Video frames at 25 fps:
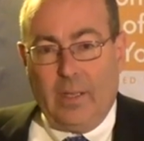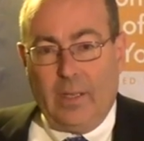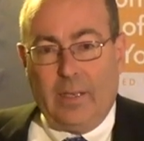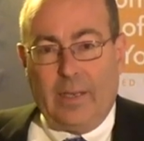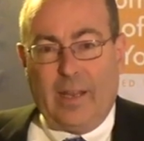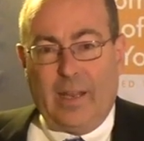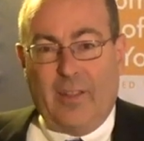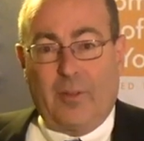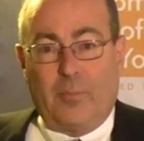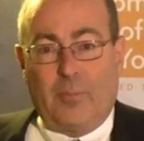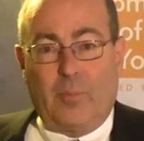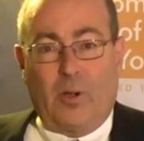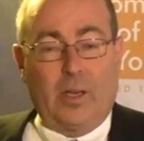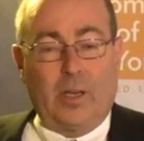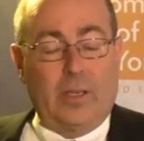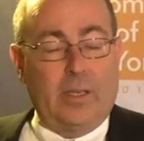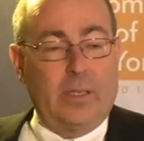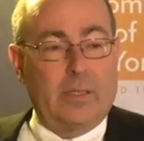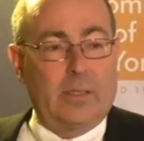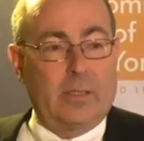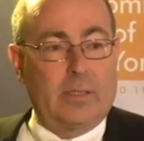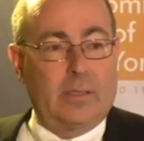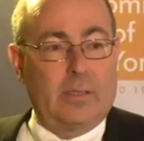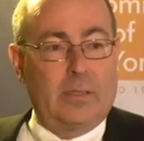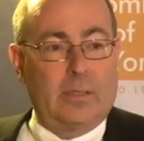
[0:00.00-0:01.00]
Now the
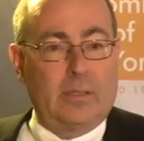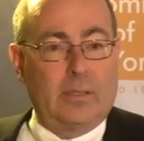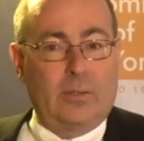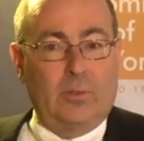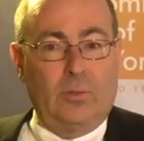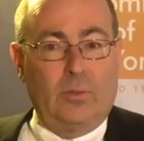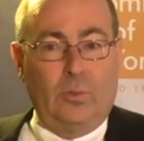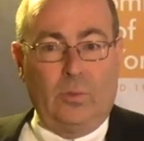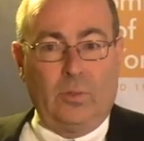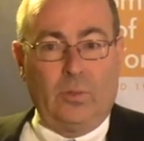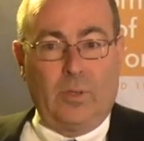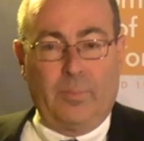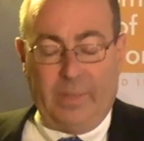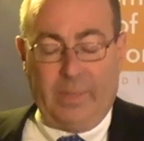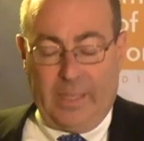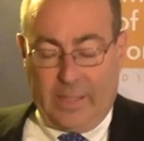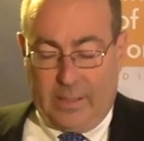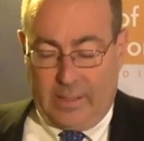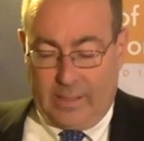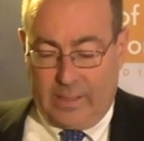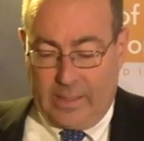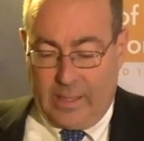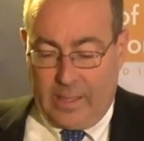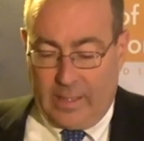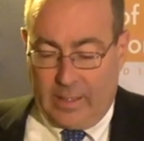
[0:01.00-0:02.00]
market's cooled a bit
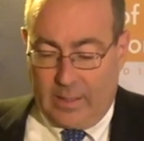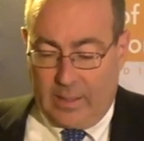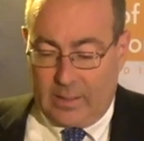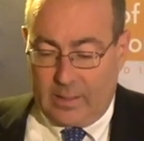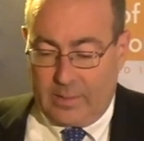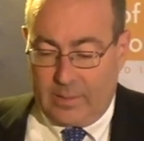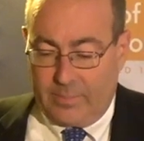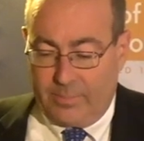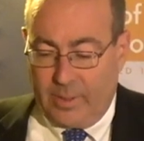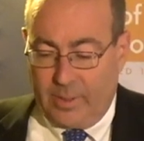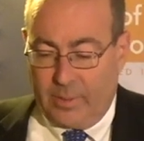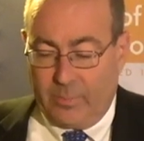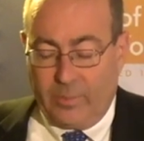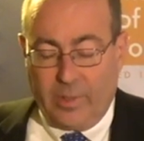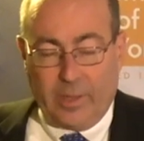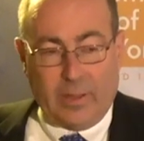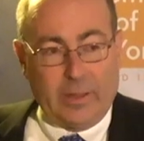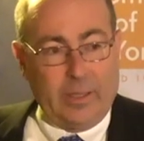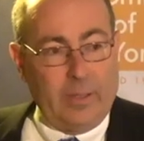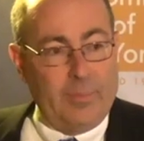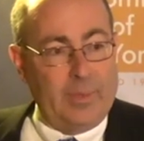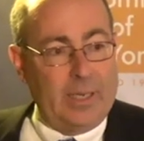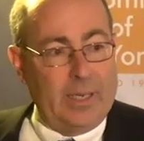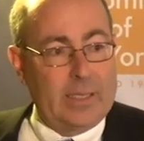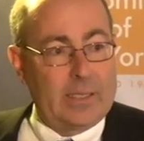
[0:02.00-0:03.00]
since, but with
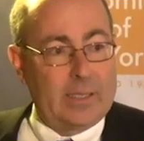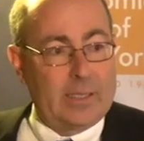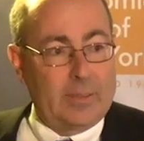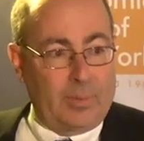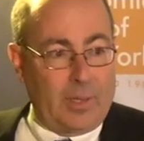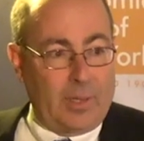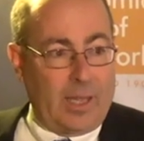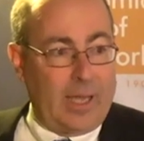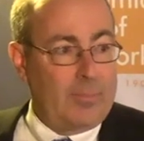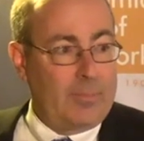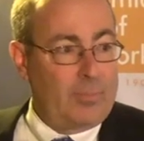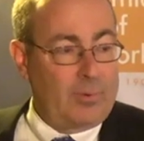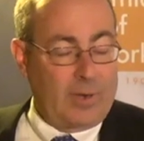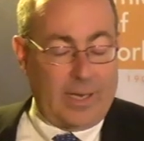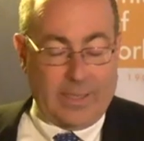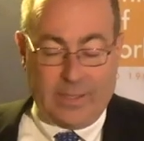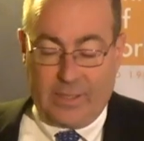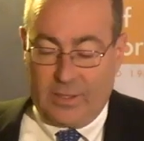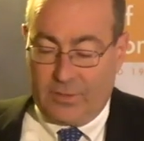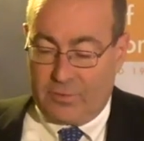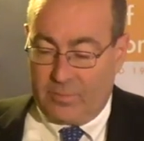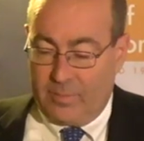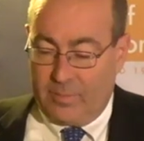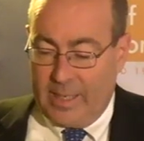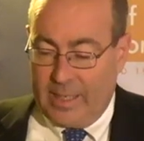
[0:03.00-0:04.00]
limited supply,
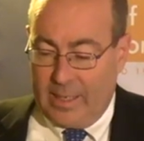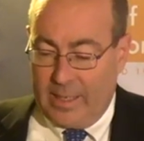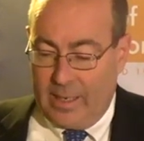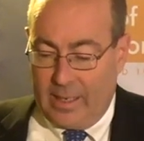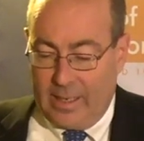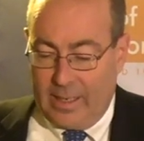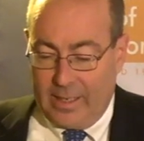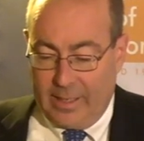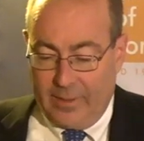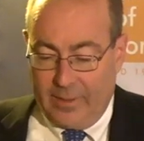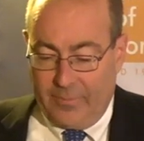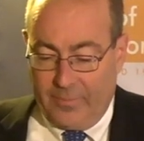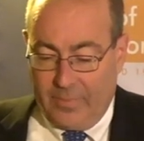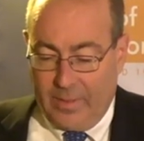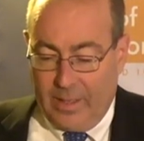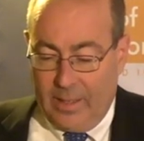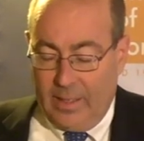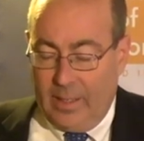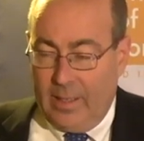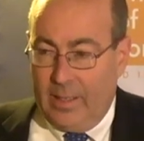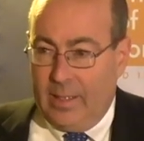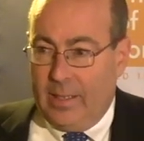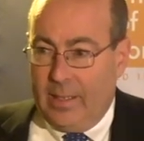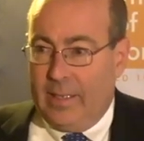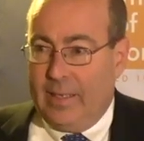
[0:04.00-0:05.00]
prices remain high.
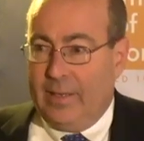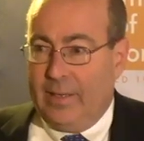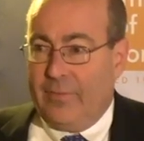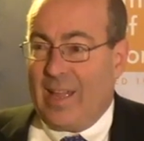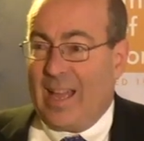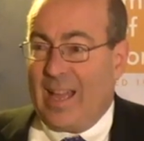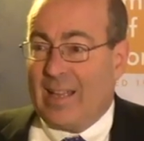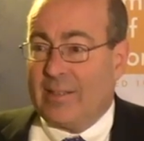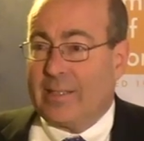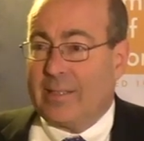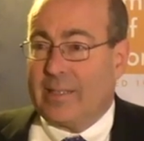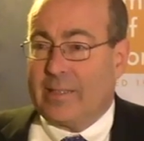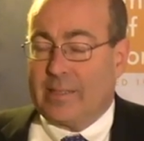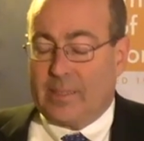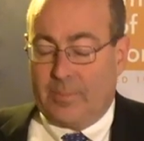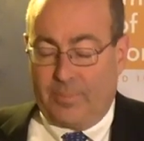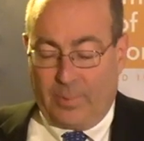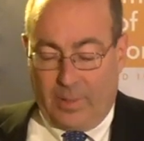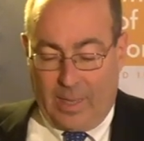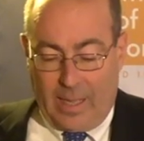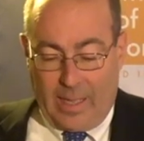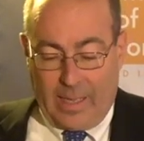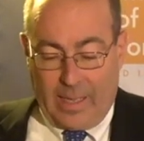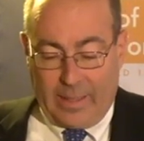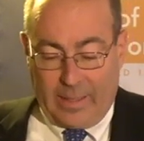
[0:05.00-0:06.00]
And if housing
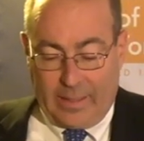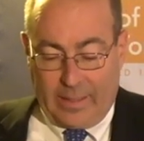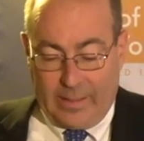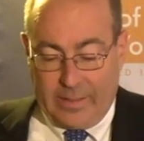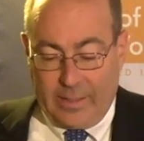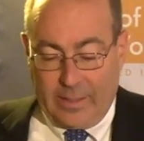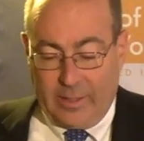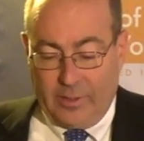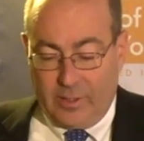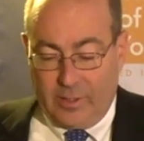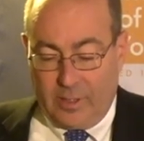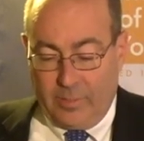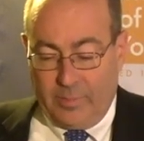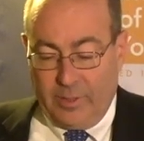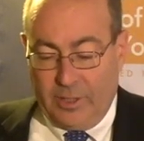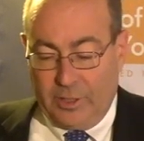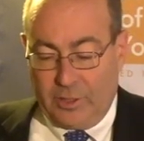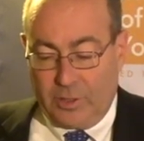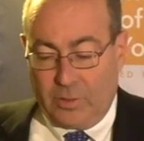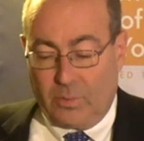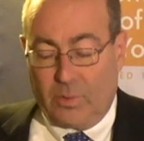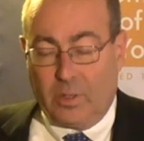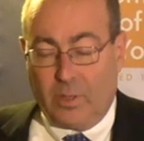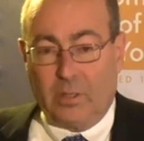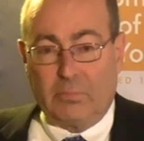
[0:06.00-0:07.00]
supply continues to be
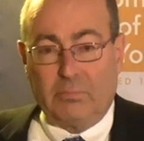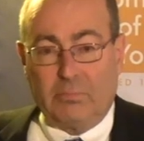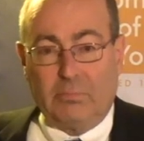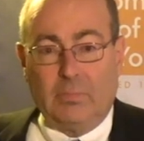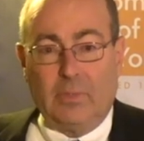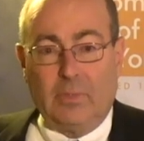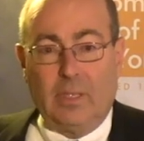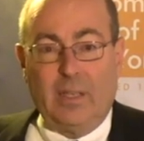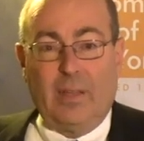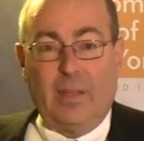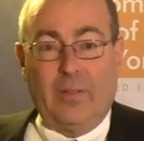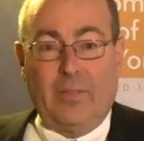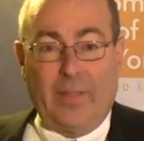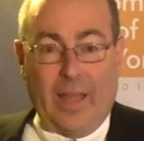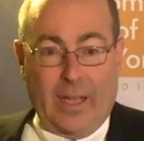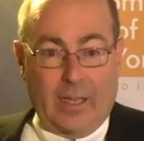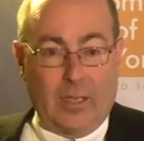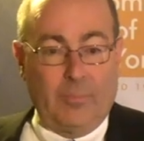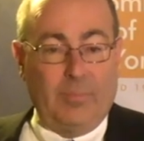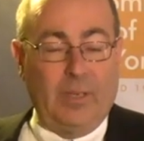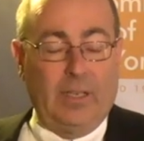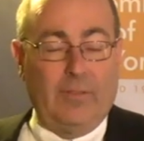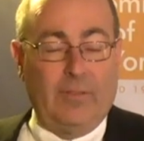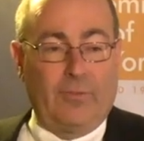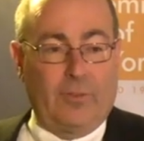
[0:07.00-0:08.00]
short, that
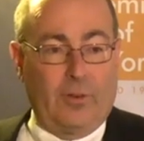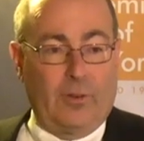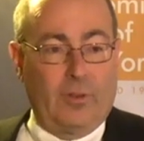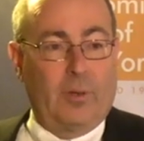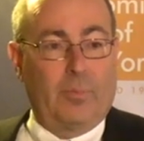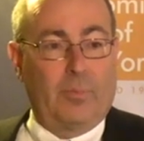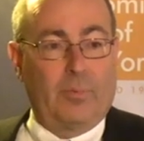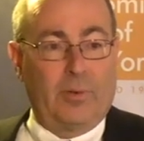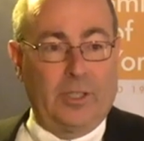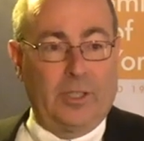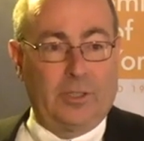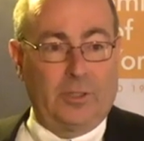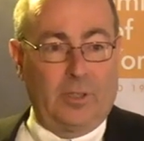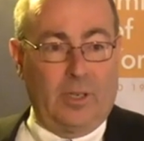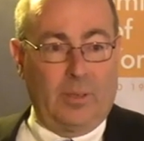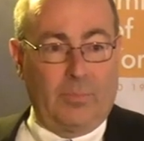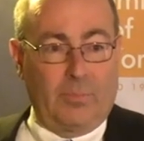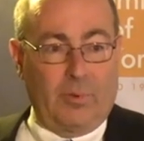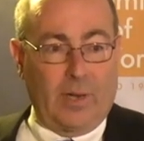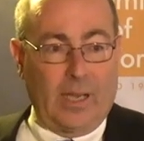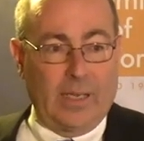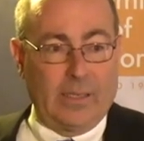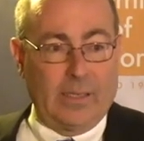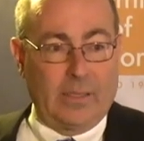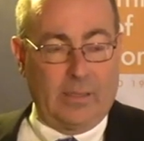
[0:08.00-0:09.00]
could mean further pressure on
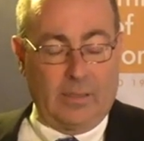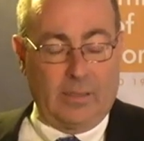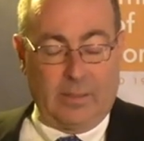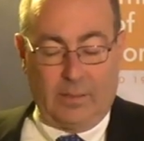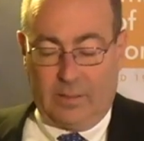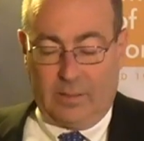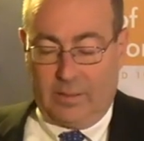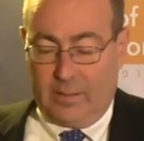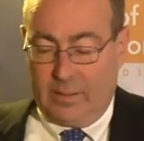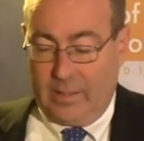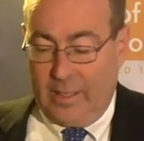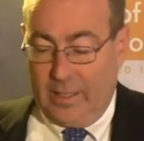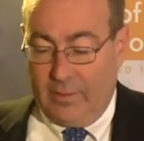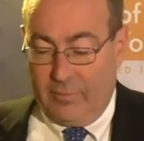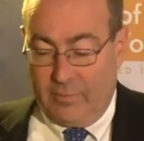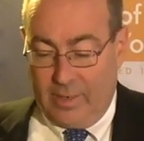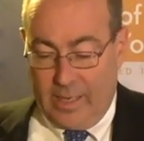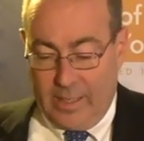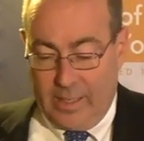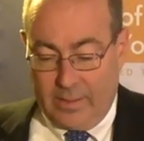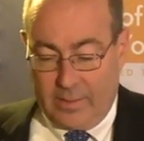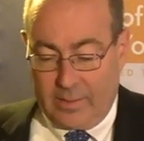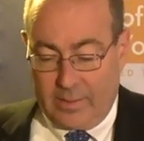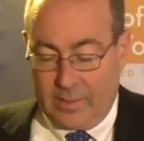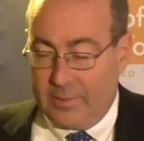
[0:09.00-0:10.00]
prices and
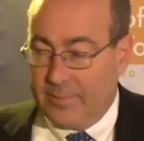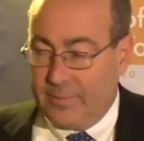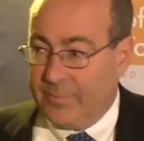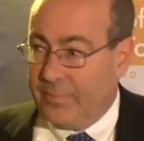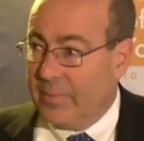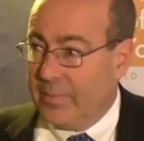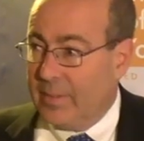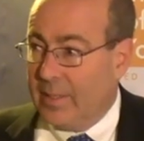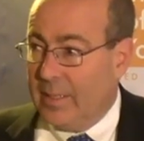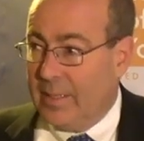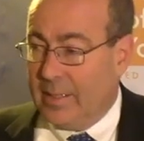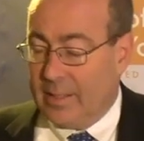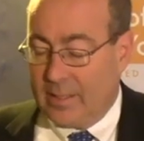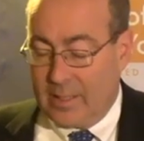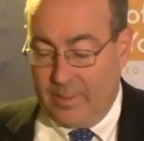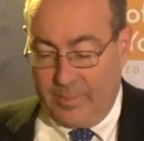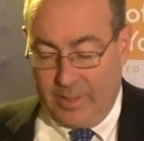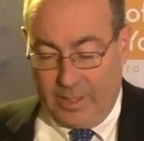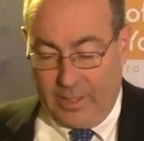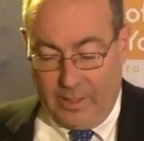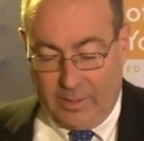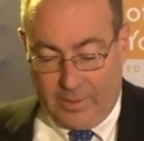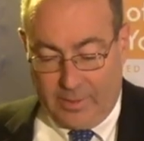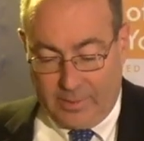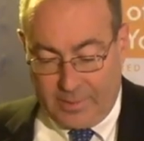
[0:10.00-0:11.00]
rents in the
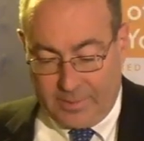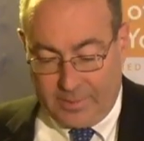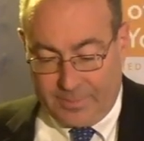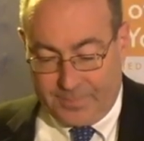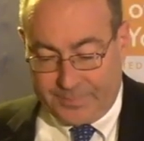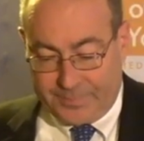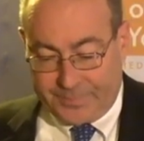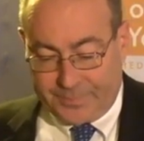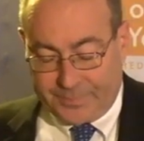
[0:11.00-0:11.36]
coming years.